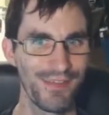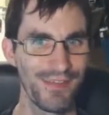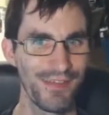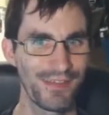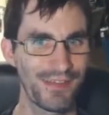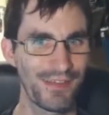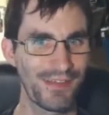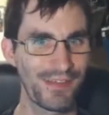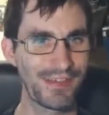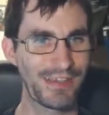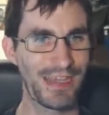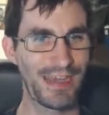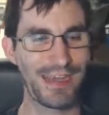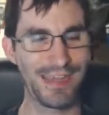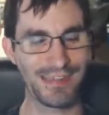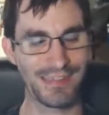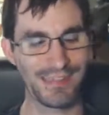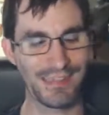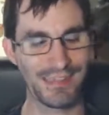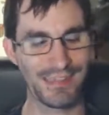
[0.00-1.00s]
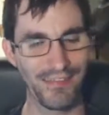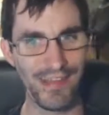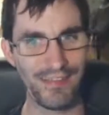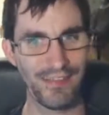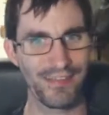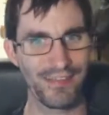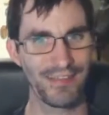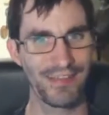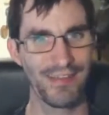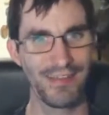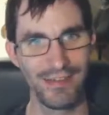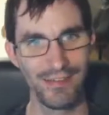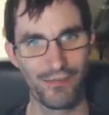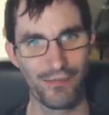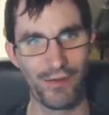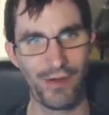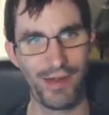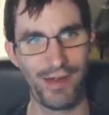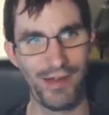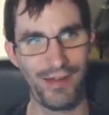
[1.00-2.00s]
So that's
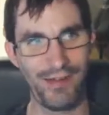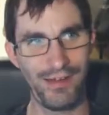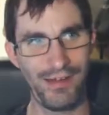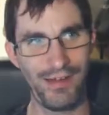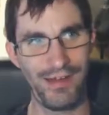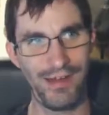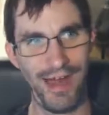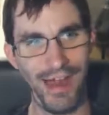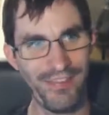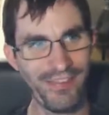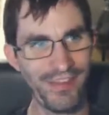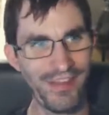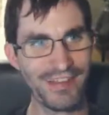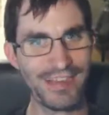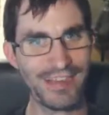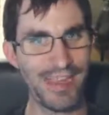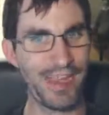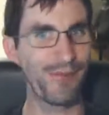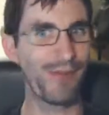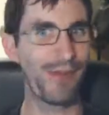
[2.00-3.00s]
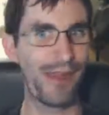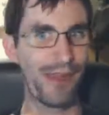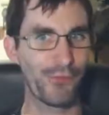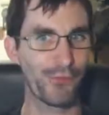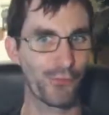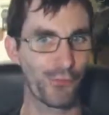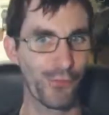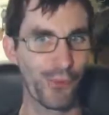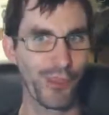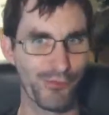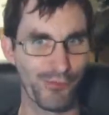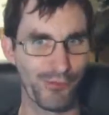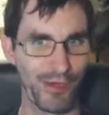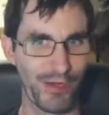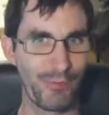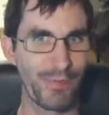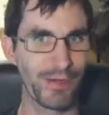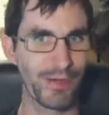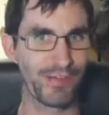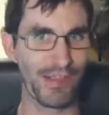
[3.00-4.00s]
what I think the game has really
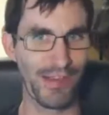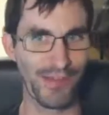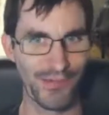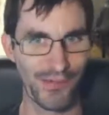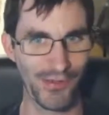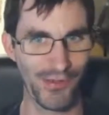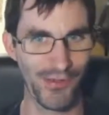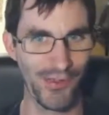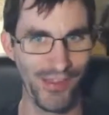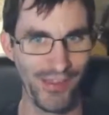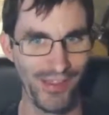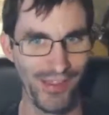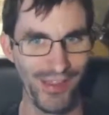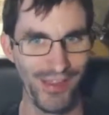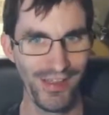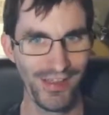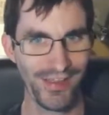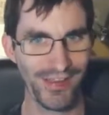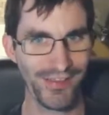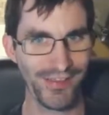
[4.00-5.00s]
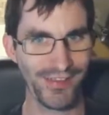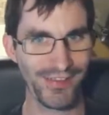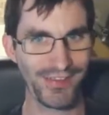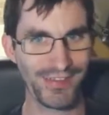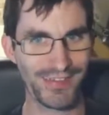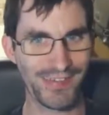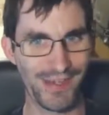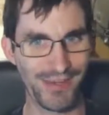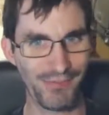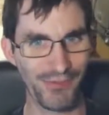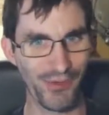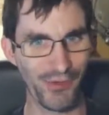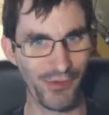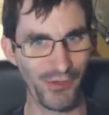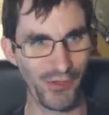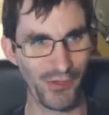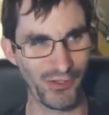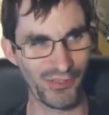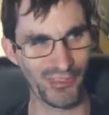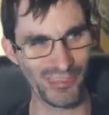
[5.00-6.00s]
great potential. There's just some
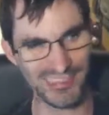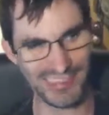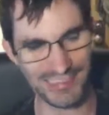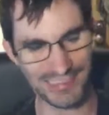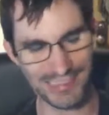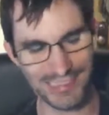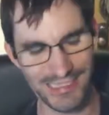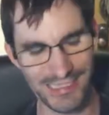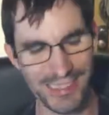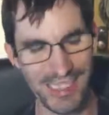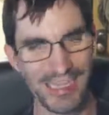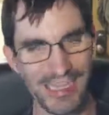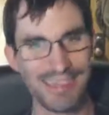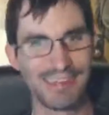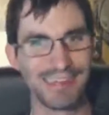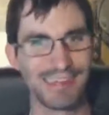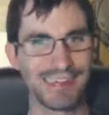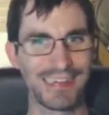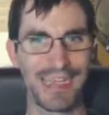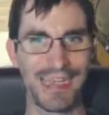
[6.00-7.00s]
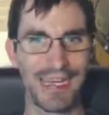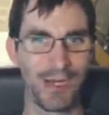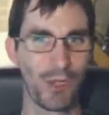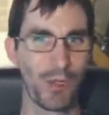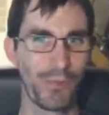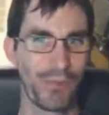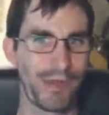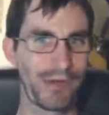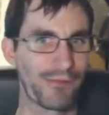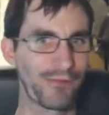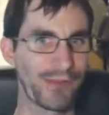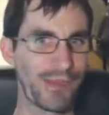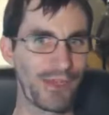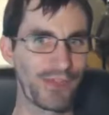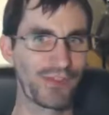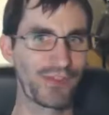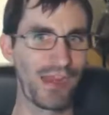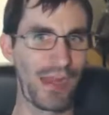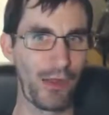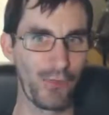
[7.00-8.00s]
little things that I hope get
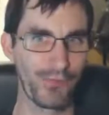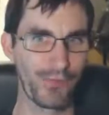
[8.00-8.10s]
fleshed out.